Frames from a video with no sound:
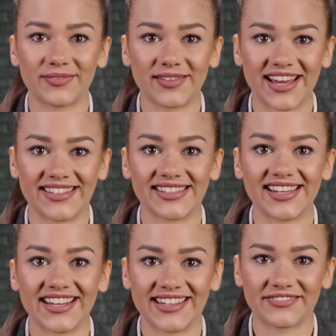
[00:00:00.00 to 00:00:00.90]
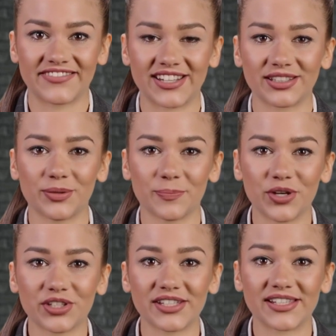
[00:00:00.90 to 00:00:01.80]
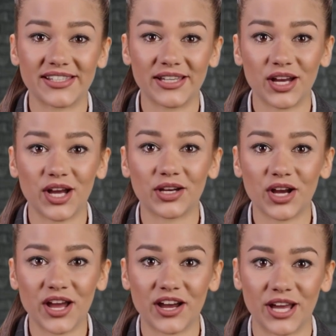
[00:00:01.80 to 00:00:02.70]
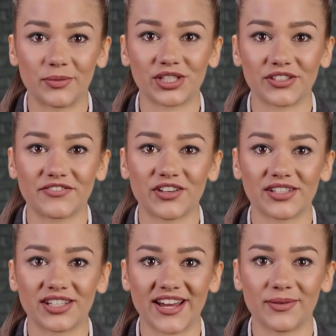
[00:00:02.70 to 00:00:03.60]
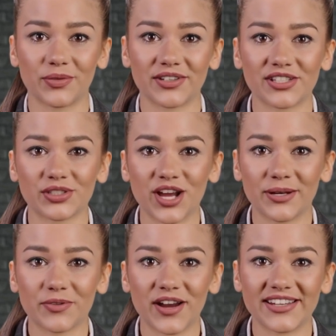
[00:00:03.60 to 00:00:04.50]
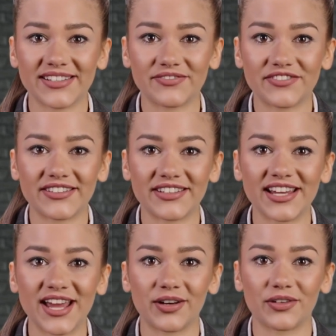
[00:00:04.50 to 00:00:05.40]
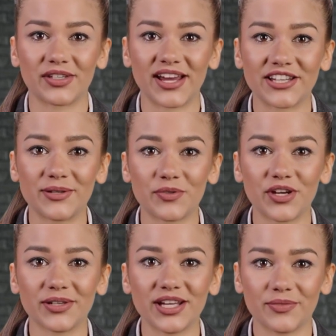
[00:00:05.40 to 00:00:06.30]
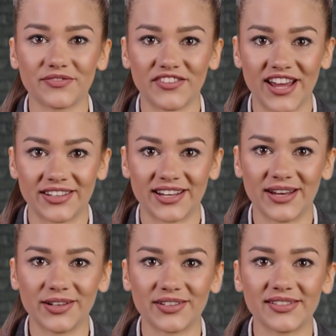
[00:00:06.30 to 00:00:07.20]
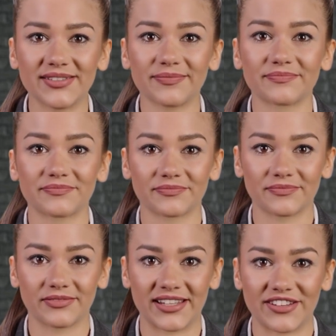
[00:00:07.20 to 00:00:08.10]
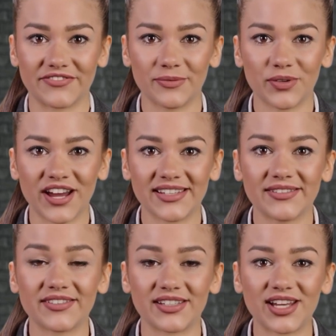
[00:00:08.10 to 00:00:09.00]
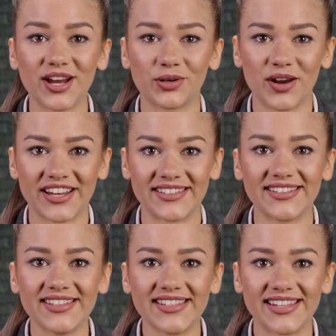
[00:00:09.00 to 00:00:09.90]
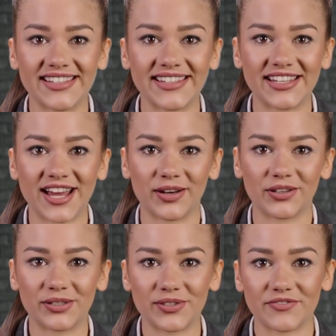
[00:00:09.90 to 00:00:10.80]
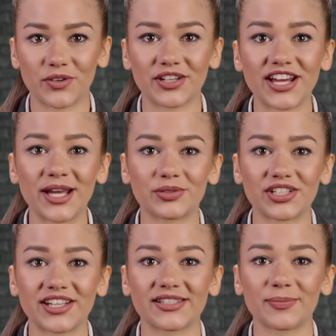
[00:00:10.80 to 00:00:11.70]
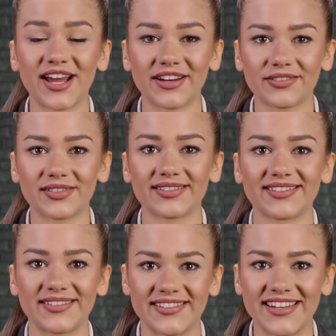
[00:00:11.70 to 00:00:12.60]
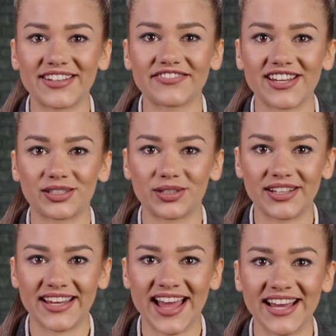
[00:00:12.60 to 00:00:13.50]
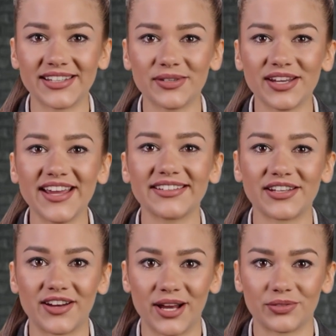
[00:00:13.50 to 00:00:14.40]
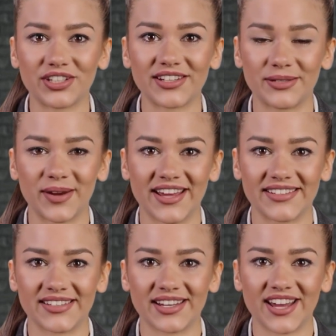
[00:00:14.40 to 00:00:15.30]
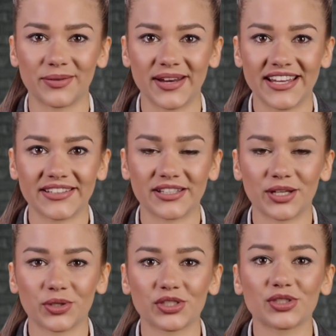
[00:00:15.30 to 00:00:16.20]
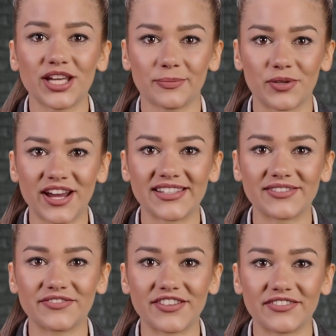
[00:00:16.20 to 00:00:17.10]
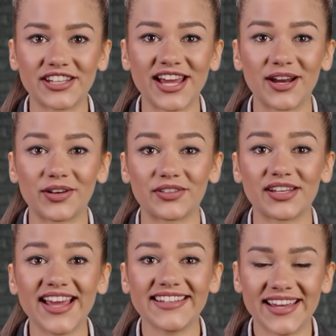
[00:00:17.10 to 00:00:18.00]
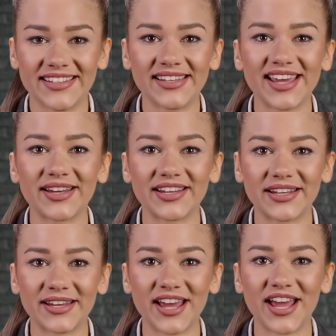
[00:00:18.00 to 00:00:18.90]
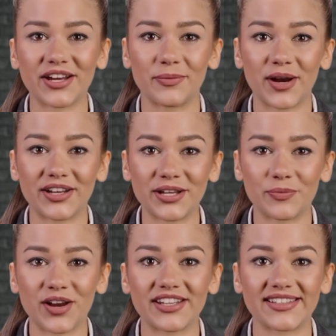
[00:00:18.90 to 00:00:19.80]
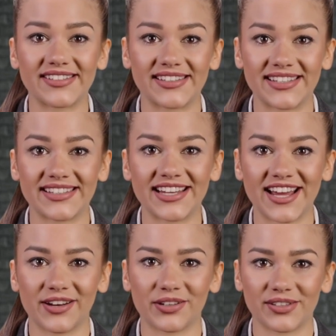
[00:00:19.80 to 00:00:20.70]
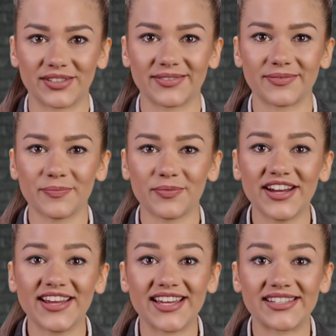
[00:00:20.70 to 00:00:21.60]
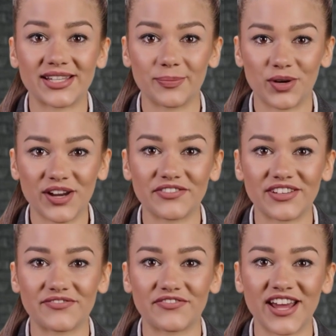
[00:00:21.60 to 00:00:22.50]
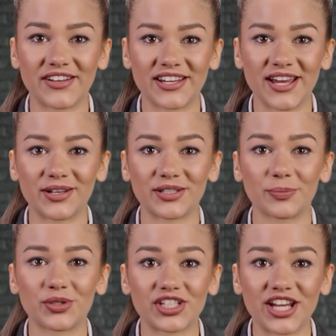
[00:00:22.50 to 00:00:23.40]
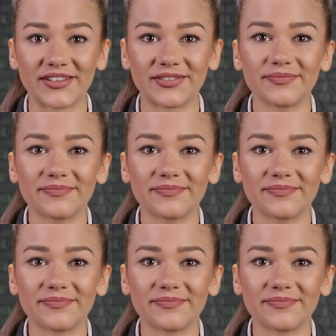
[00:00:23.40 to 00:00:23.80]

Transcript: let's say an investor purchases a long call option for a stock with a strike price of $50 and a premium of $5. If the price of the stock rises to $60 before the option expires, the investor can exercise their option to buy the stock at the lower strike price of $50 and then sell it at the higher market price of $60, realizing a profit of $5 per share.